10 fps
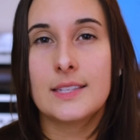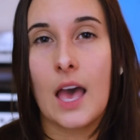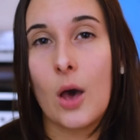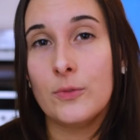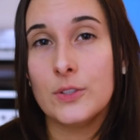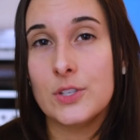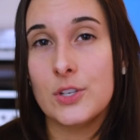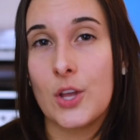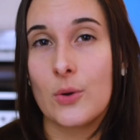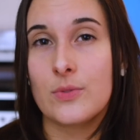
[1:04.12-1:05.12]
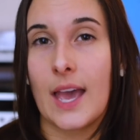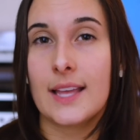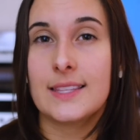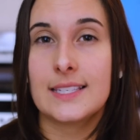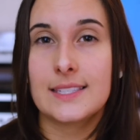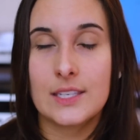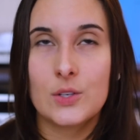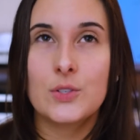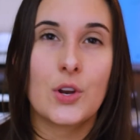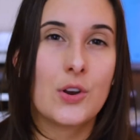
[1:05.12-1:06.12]
helpful to know that these
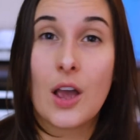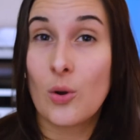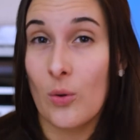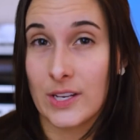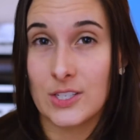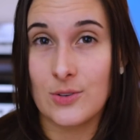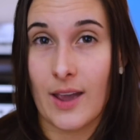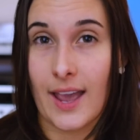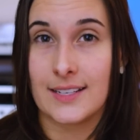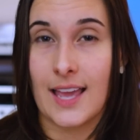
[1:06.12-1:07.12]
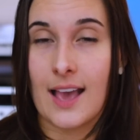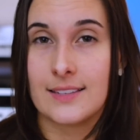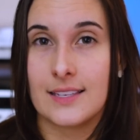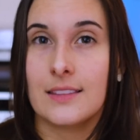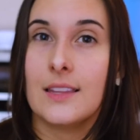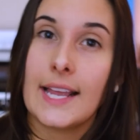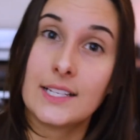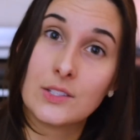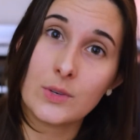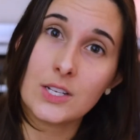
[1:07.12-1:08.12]
skills are not going to act as a
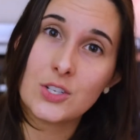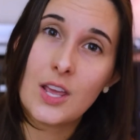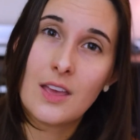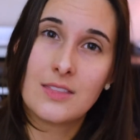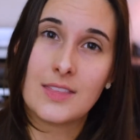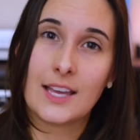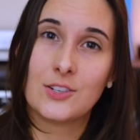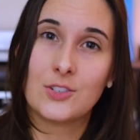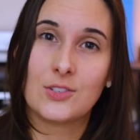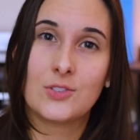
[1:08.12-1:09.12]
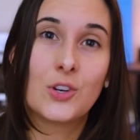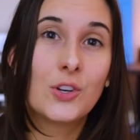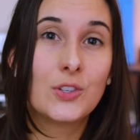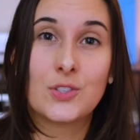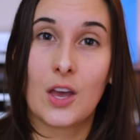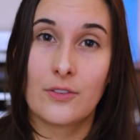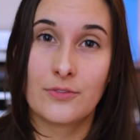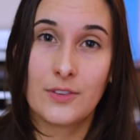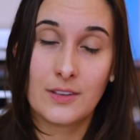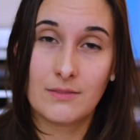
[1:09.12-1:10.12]
light switch that just turns
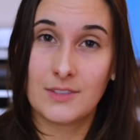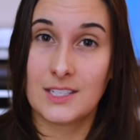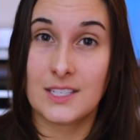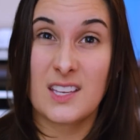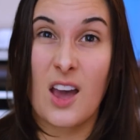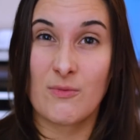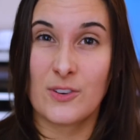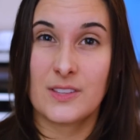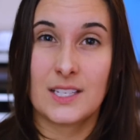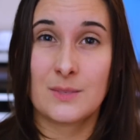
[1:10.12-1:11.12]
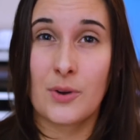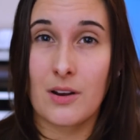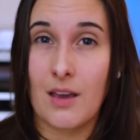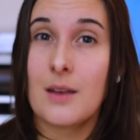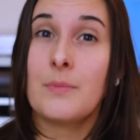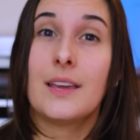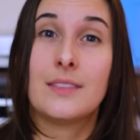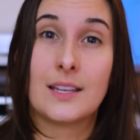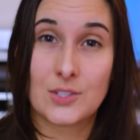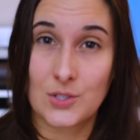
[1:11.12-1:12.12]
off the discomfort that's brought on by
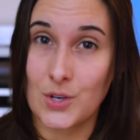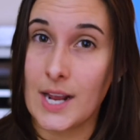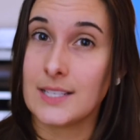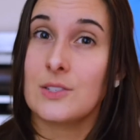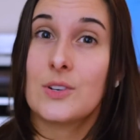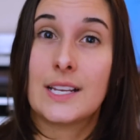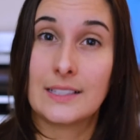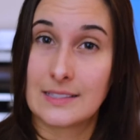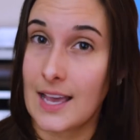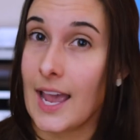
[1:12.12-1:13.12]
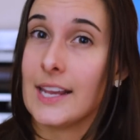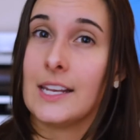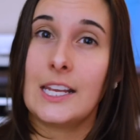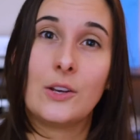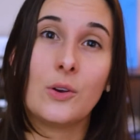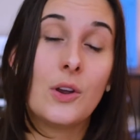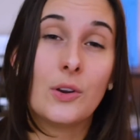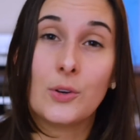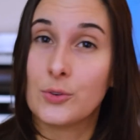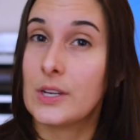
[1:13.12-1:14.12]
that stress or anxiety,
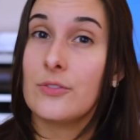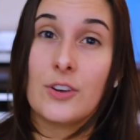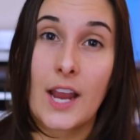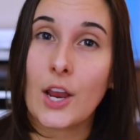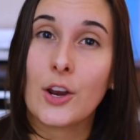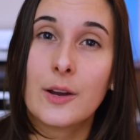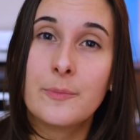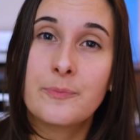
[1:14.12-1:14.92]
grief, or anger.